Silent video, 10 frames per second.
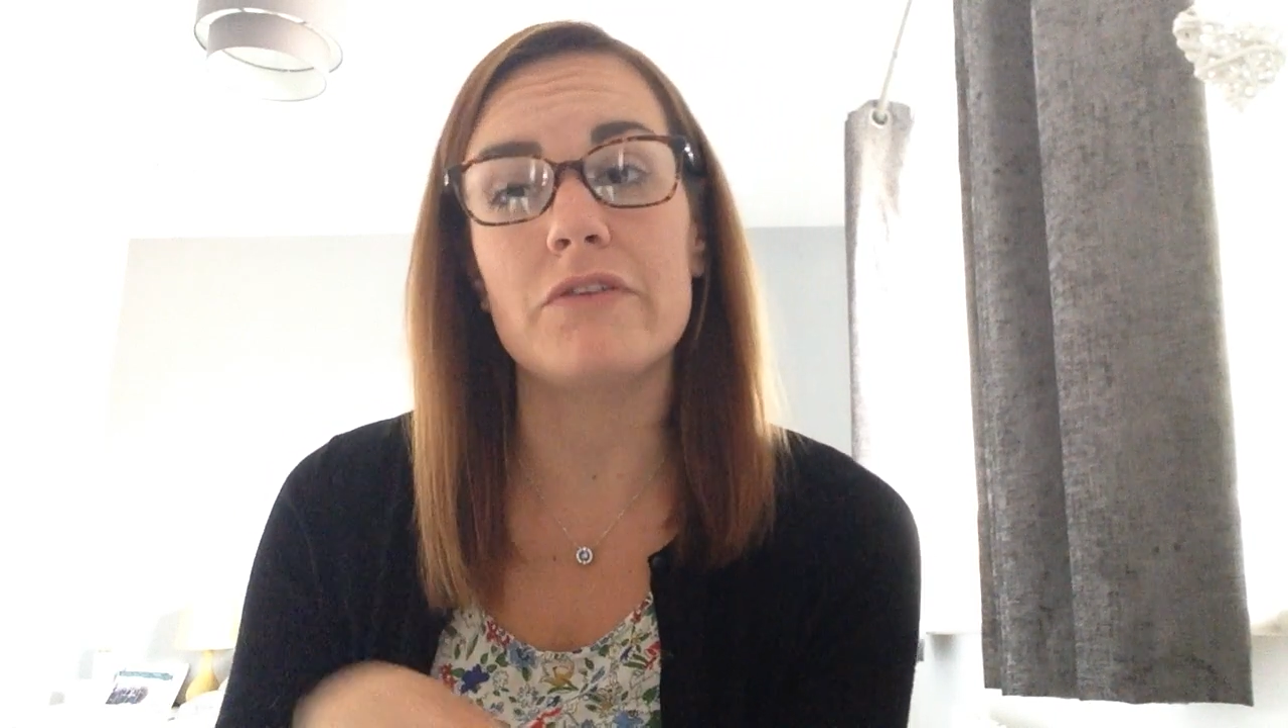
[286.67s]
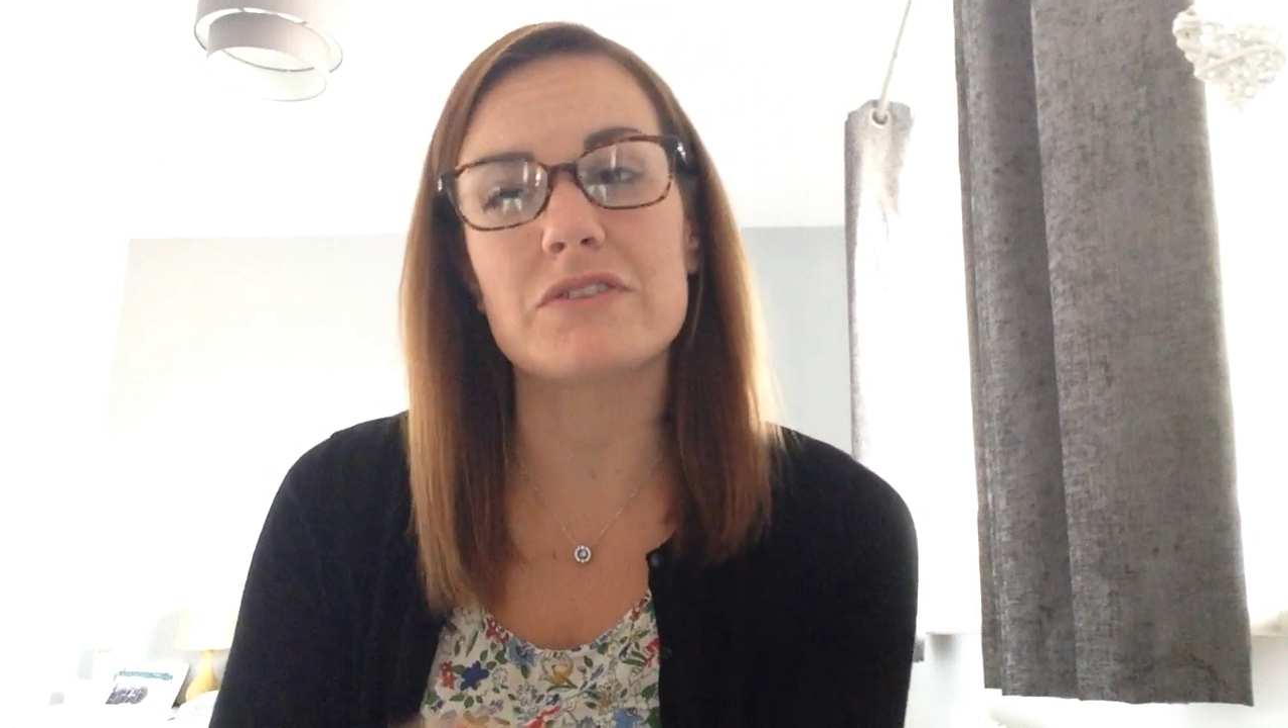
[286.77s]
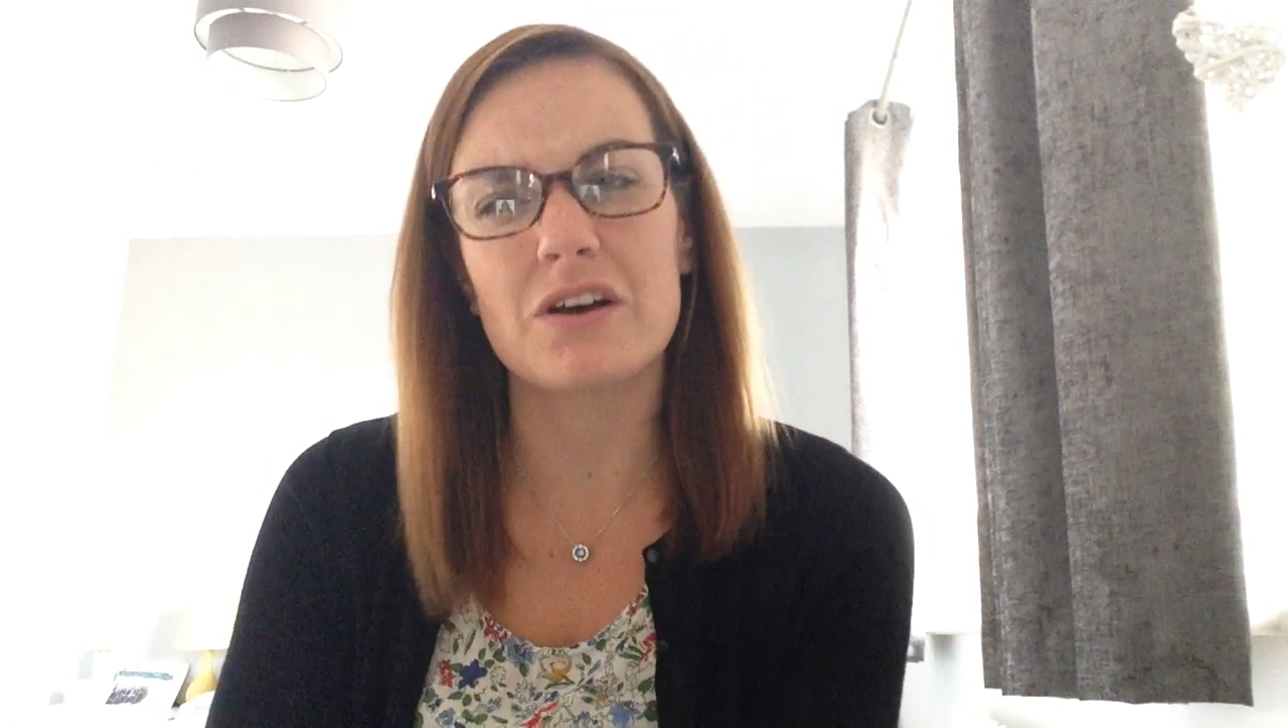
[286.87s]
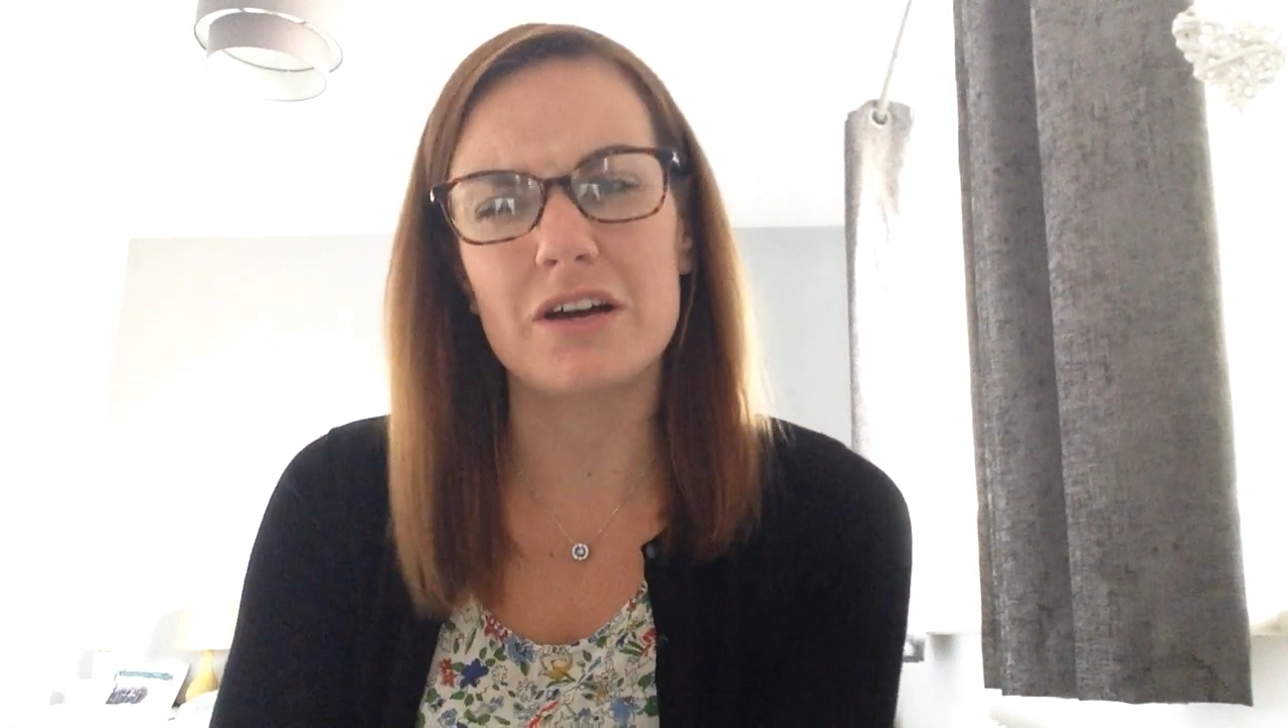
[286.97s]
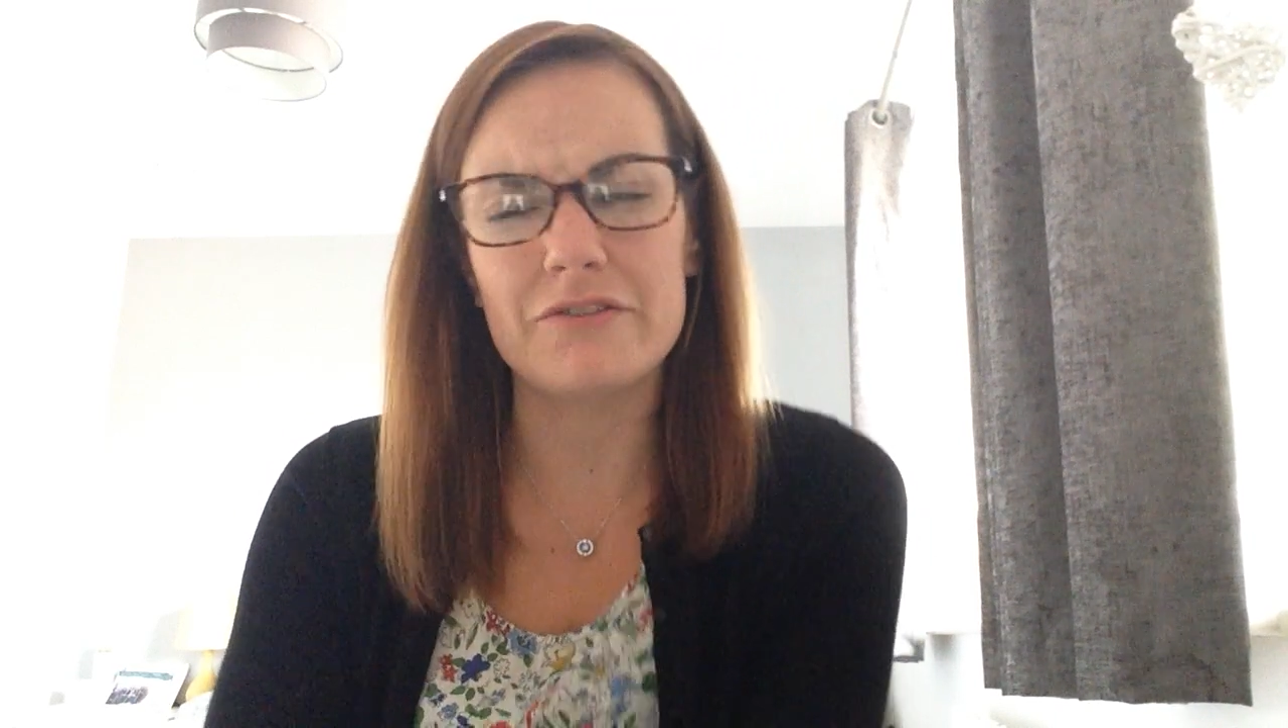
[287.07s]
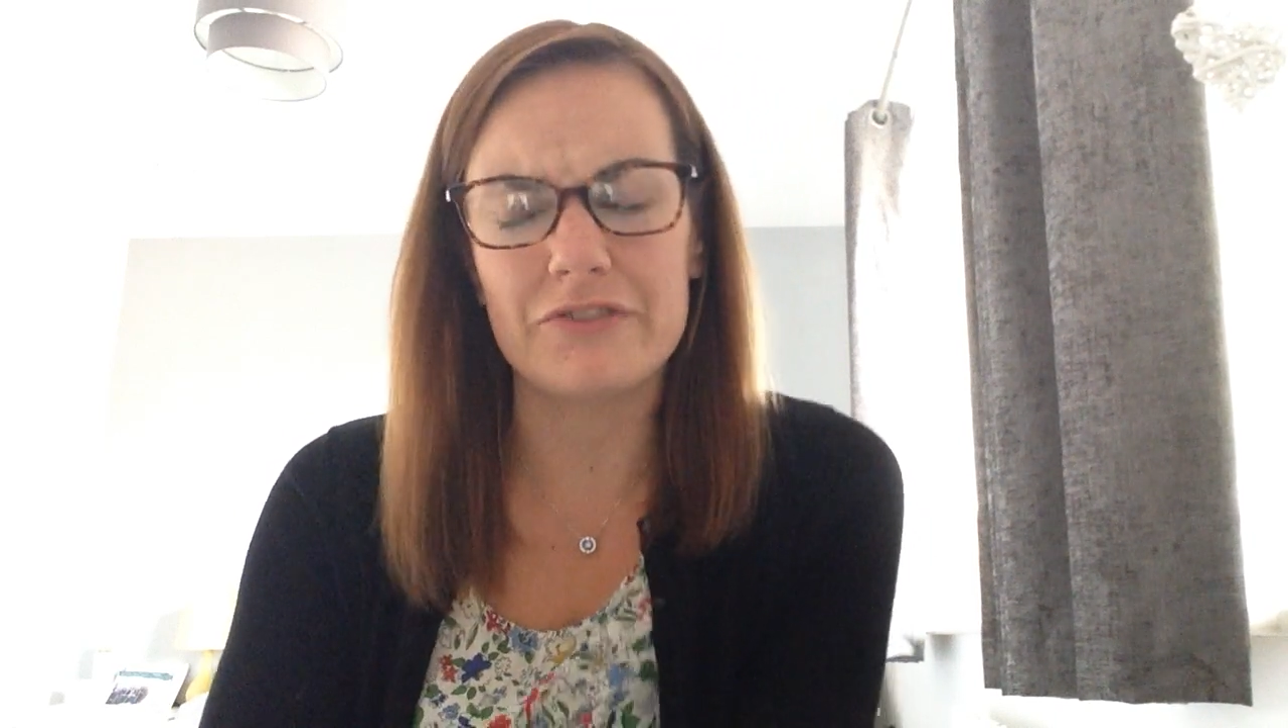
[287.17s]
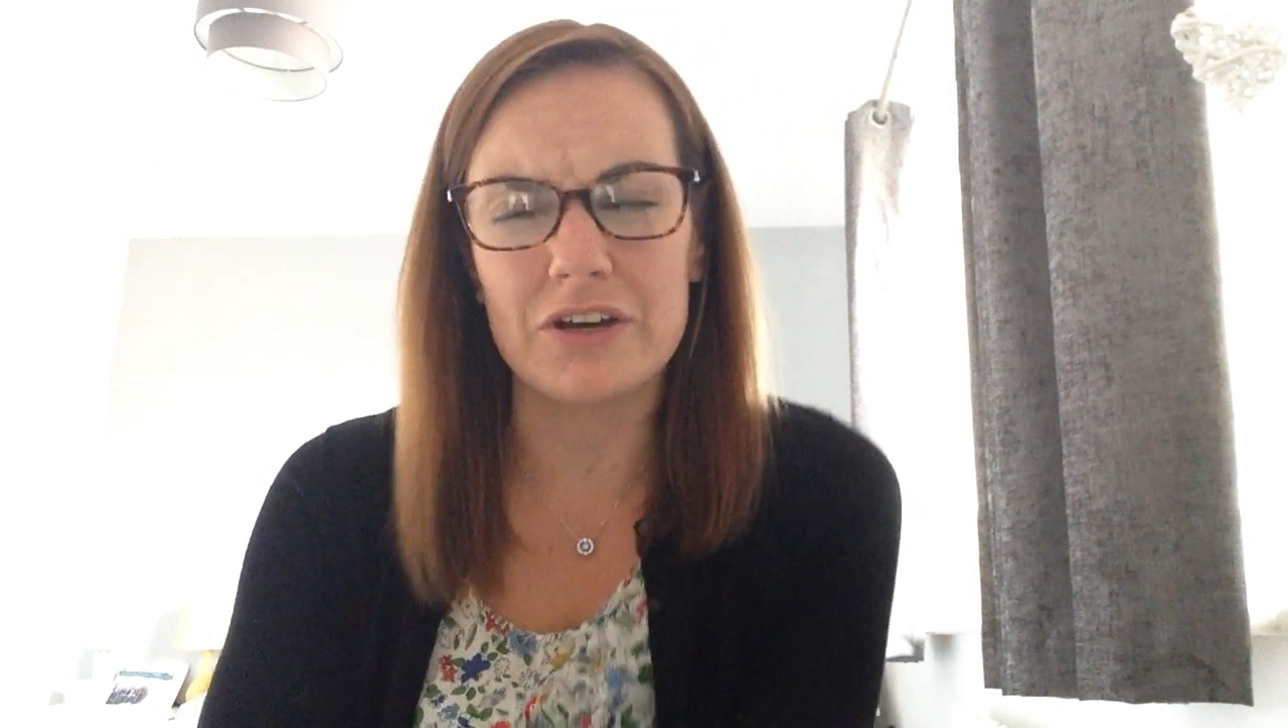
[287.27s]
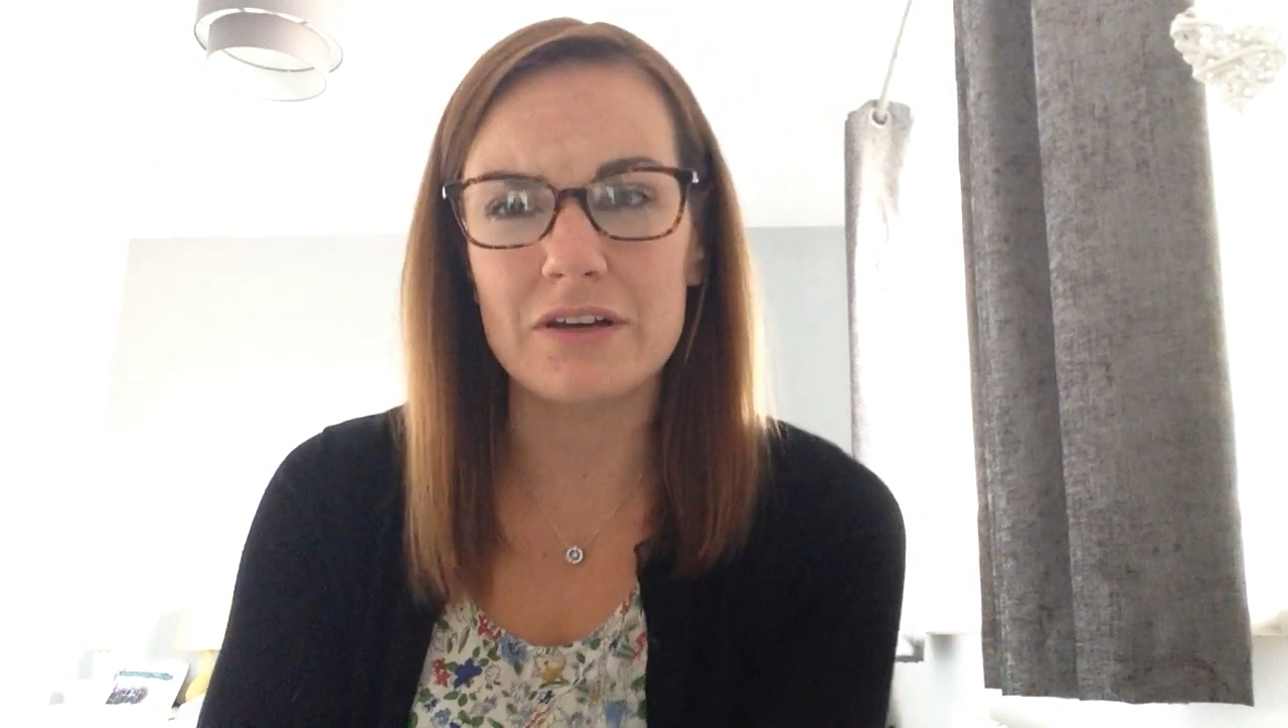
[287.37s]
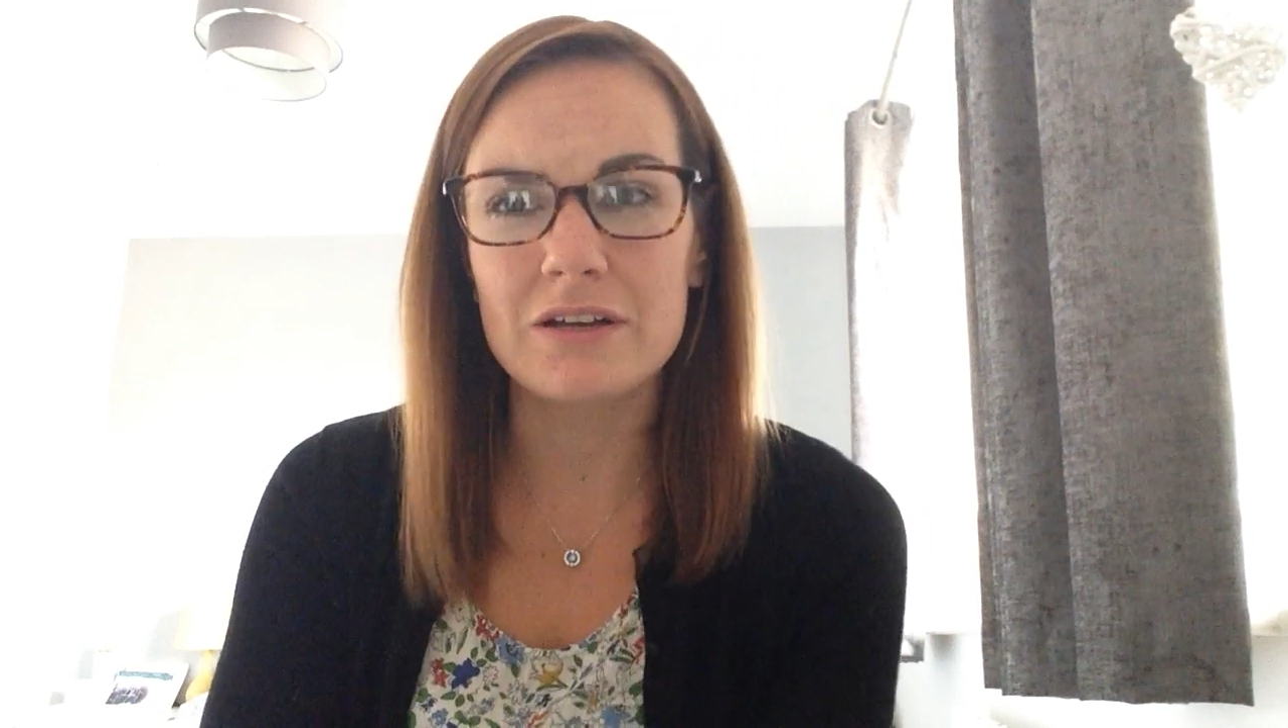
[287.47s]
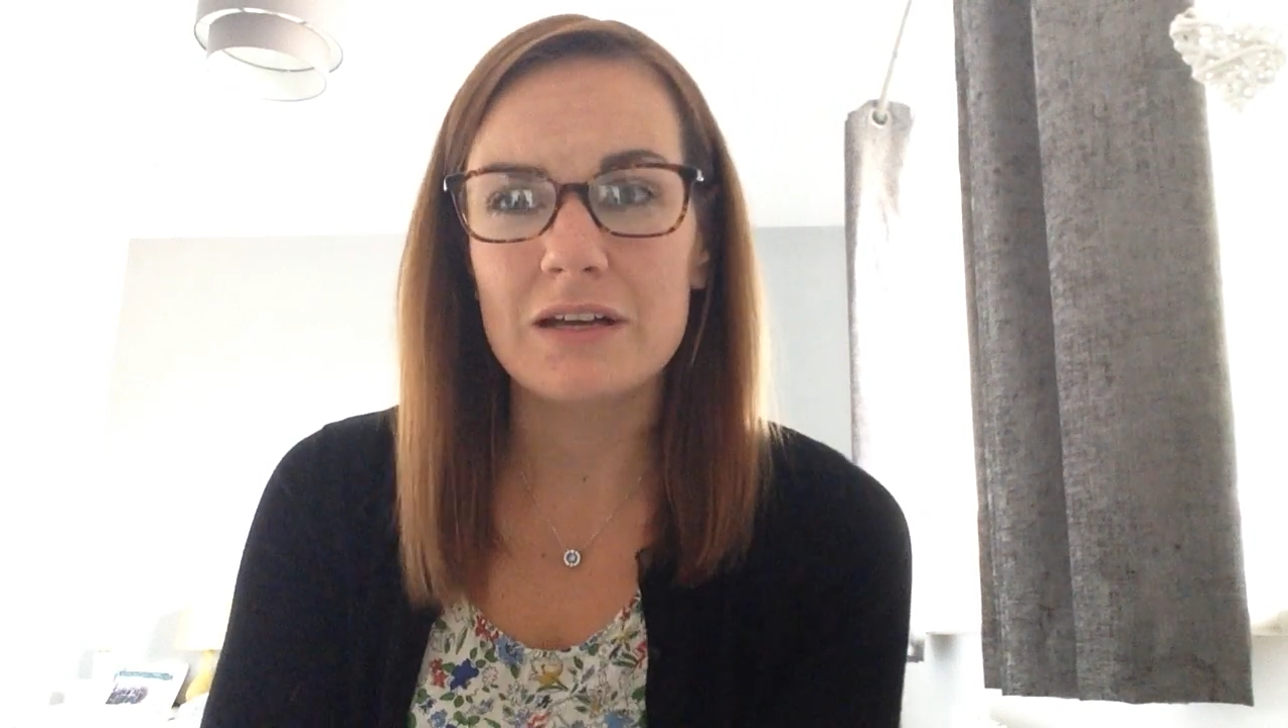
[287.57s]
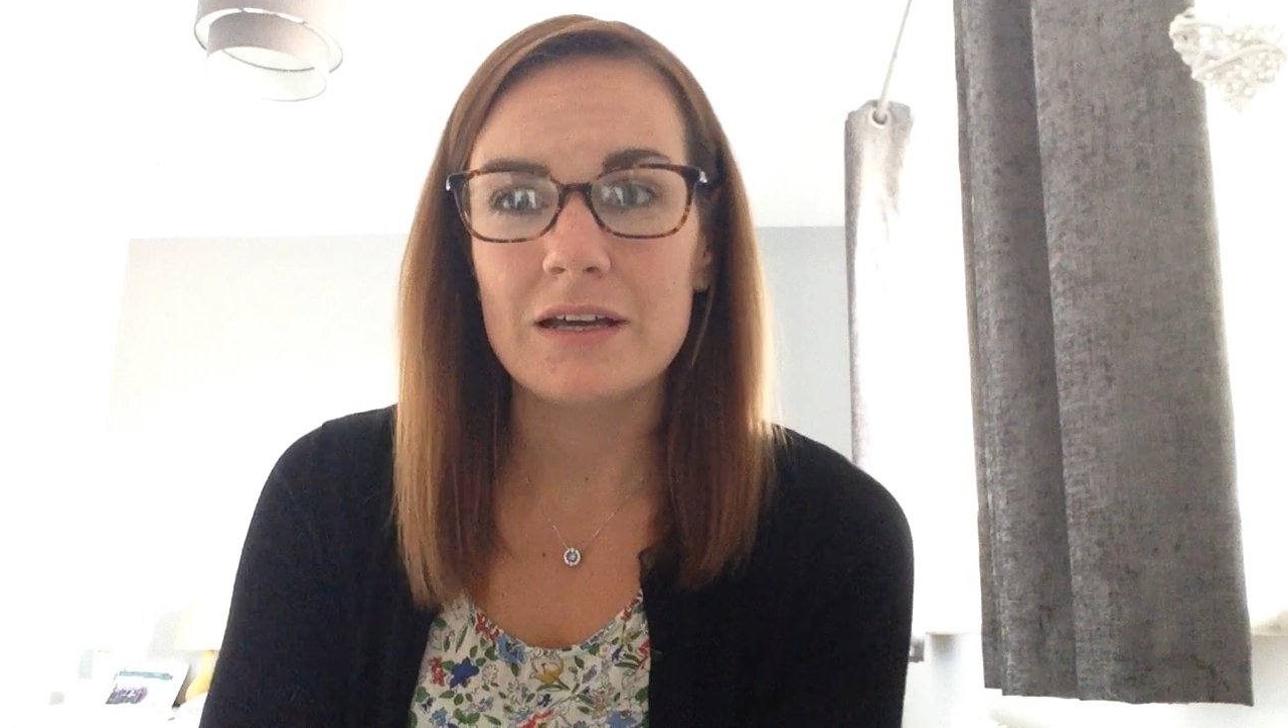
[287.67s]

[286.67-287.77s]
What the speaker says: was kind of a